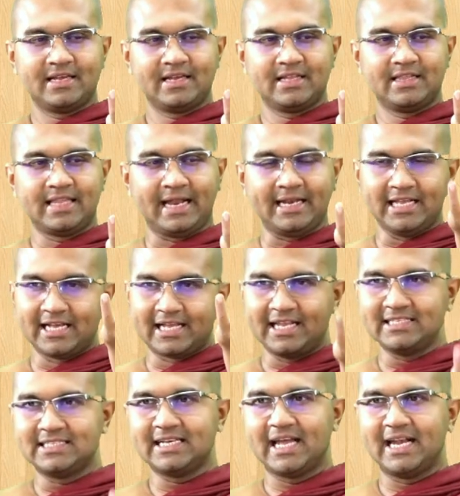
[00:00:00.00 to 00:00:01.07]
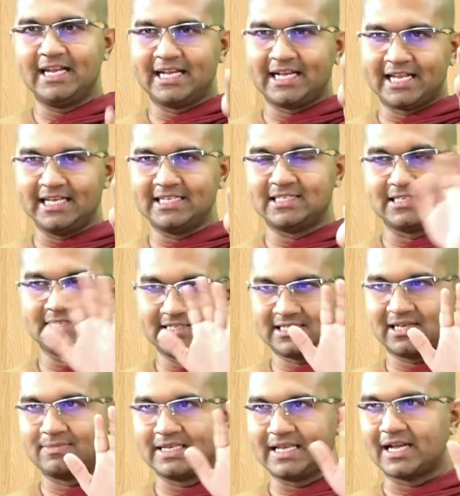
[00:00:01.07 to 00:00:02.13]
that increasing and decreasing, this is
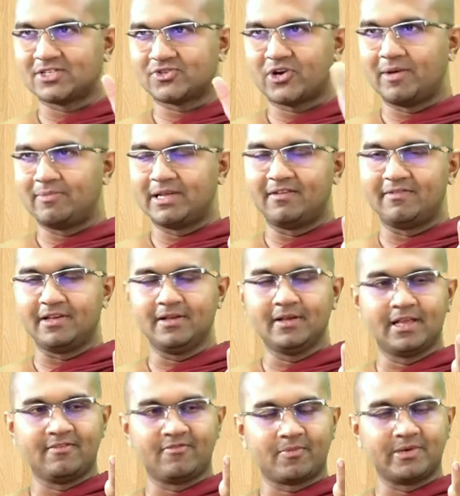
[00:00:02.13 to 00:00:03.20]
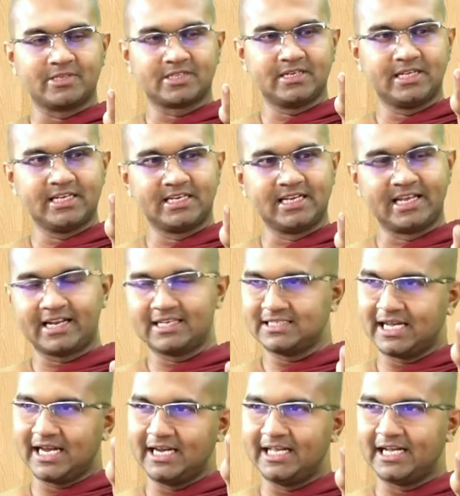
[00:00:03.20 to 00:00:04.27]
something extra I'm giving information,
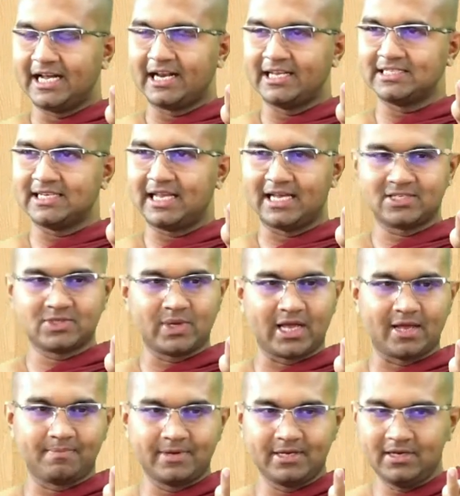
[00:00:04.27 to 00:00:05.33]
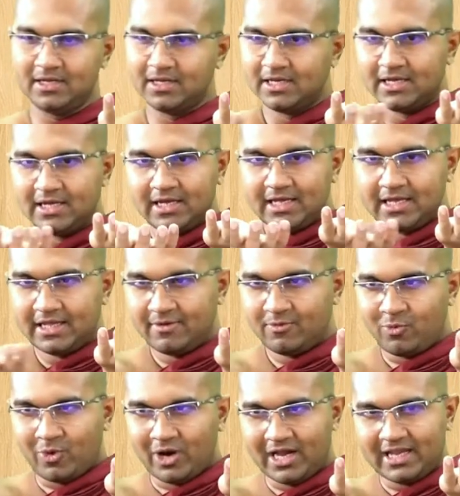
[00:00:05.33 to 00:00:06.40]
increasing and decreasing has to happen
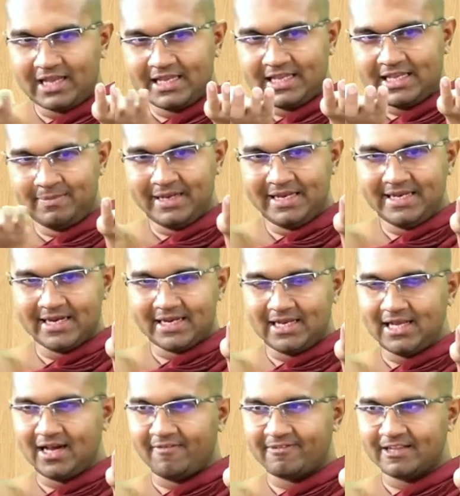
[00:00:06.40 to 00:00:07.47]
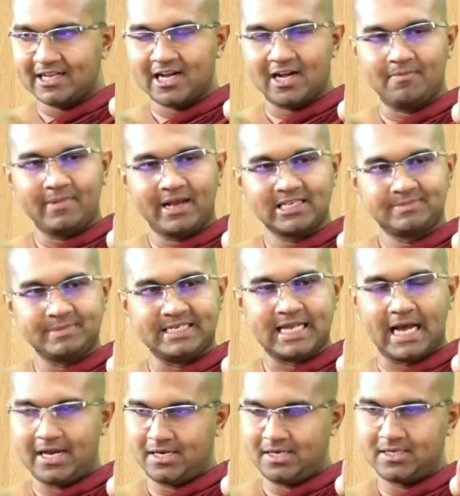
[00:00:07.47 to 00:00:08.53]
what, immediately after the karma has been
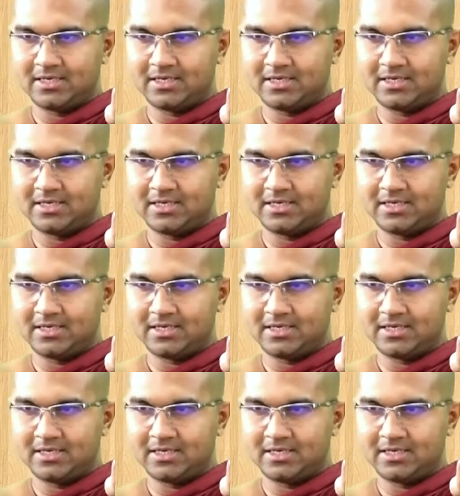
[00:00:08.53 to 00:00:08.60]
done